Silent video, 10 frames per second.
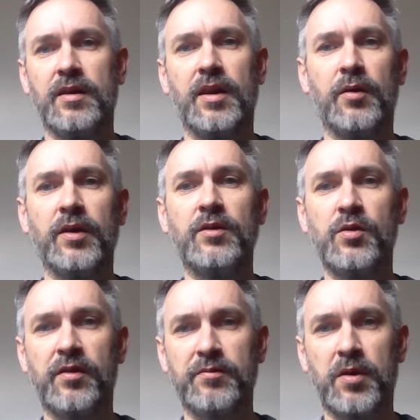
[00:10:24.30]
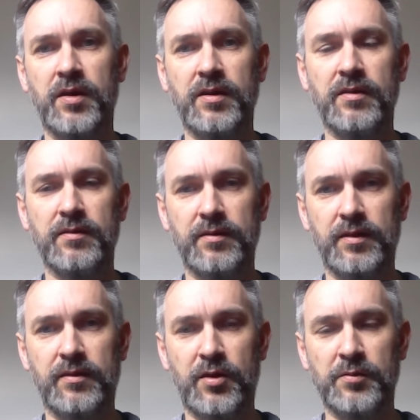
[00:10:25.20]
Now, I do have my
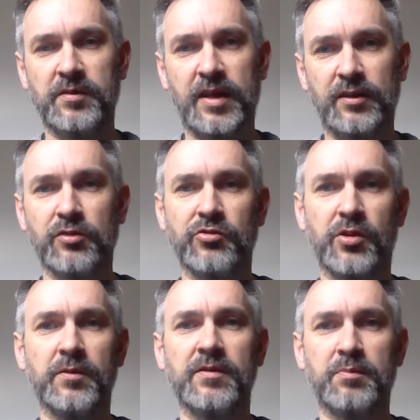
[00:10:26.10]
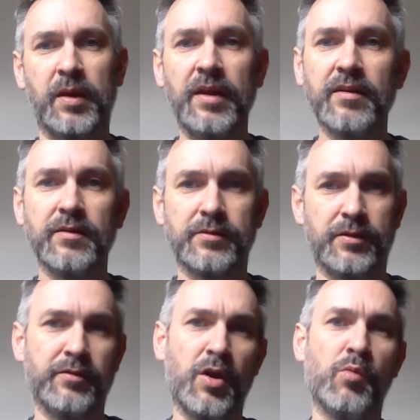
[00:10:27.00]
thermostat control split, so
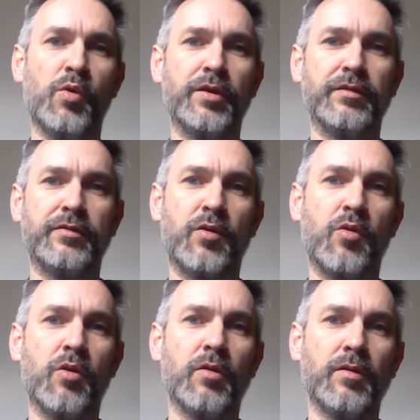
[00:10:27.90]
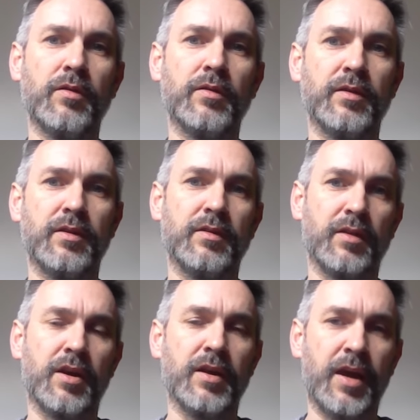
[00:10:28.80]
I've got one for
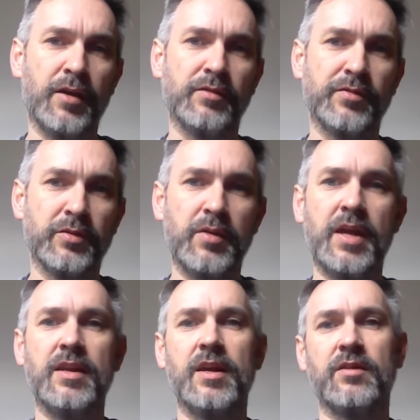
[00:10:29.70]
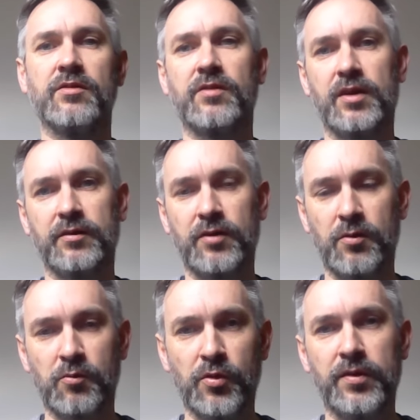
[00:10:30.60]
the kind of house for the radiators, and I've
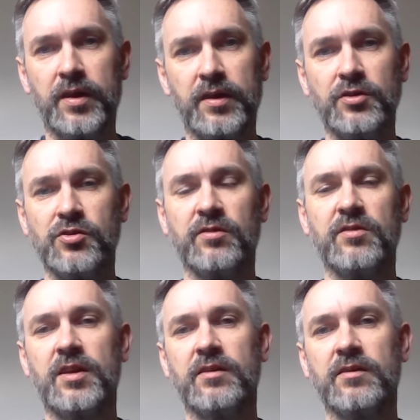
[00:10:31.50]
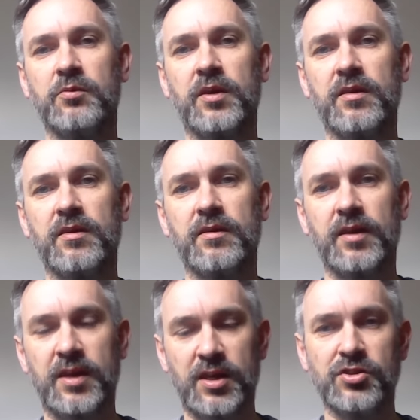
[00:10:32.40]
got one then that just deals with
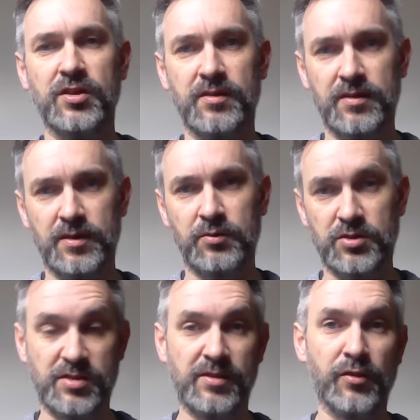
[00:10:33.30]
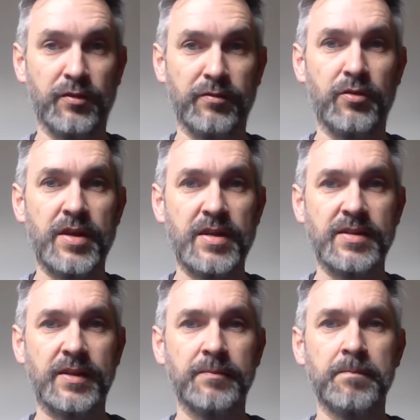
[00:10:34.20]
the kitchen, which is the underfloor
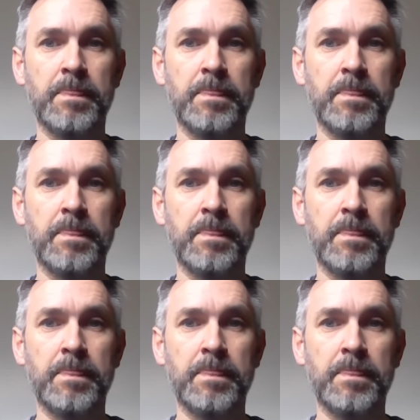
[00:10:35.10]
heating.